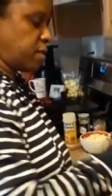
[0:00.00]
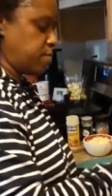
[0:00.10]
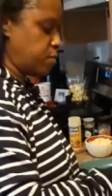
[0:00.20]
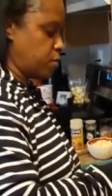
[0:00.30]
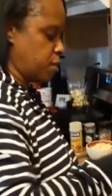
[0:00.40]
It
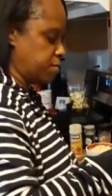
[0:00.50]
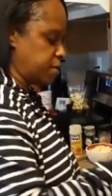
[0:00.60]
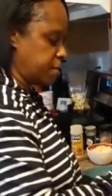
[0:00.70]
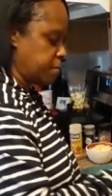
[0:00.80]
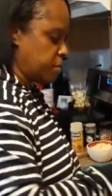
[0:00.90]

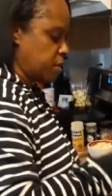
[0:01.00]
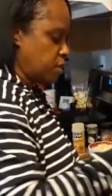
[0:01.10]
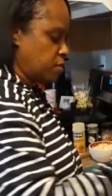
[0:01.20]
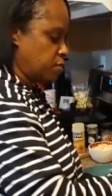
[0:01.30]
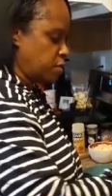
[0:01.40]
absorbs it.
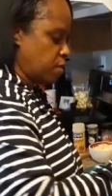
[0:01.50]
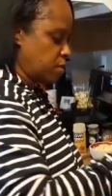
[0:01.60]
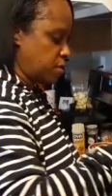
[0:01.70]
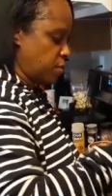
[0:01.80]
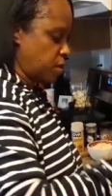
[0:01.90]
So
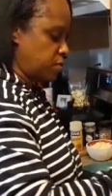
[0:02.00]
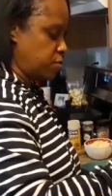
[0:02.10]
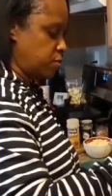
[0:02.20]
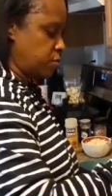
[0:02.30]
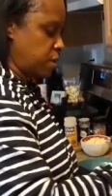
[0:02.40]
it's going
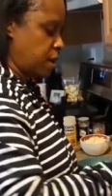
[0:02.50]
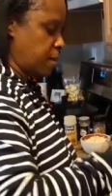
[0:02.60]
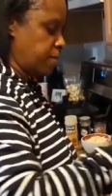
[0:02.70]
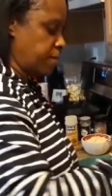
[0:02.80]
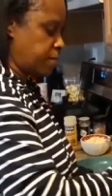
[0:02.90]
to
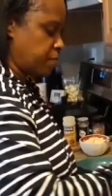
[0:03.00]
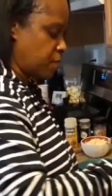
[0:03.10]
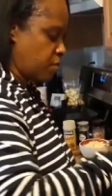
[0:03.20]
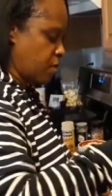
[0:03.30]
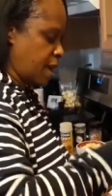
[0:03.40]
um,
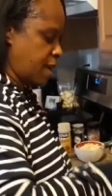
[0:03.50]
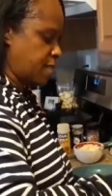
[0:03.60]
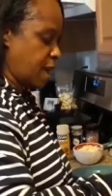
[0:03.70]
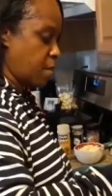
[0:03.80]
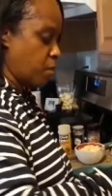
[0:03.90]

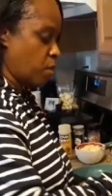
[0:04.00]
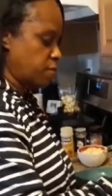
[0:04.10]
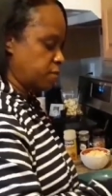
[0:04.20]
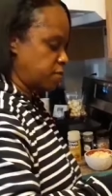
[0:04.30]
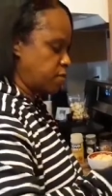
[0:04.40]
create like more
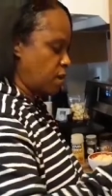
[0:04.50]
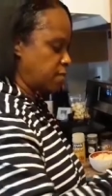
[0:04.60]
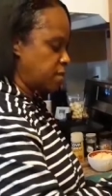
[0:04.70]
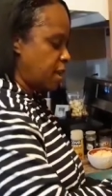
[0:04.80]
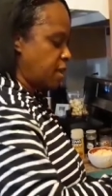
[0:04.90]
of a
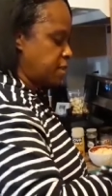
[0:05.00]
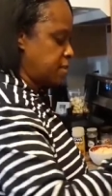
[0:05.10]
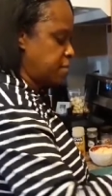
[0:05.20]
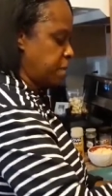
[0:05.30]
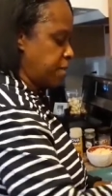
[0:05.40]
sauce.
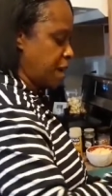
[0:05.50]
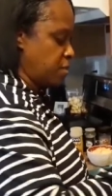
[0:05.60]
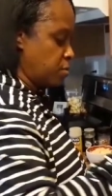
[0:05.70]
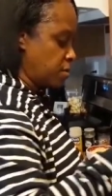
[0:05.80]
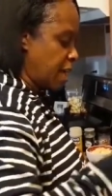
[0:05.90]
This may
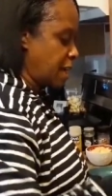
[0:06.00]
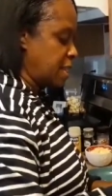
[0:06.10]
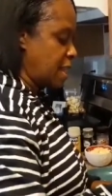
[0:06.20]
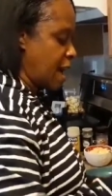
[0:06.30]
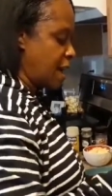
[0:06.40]
not look like a
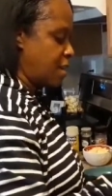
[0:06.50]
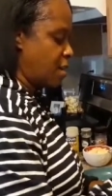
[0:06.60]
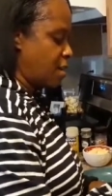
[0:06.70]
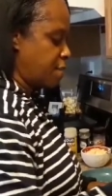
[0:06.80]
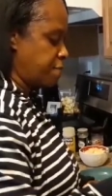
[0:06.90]
lot
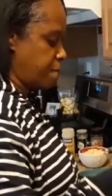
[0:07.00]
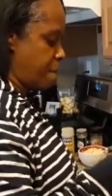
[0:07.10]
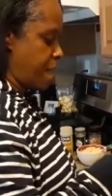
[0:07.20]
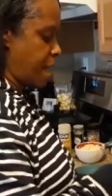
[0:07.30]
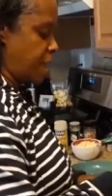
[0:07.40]
of
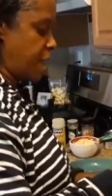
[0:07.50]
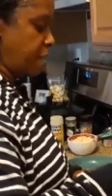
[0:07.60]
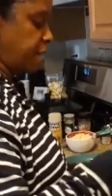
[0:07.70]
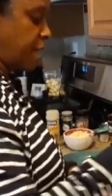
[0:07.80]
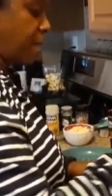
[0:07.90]

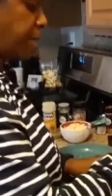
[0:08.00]
mayonnaise that I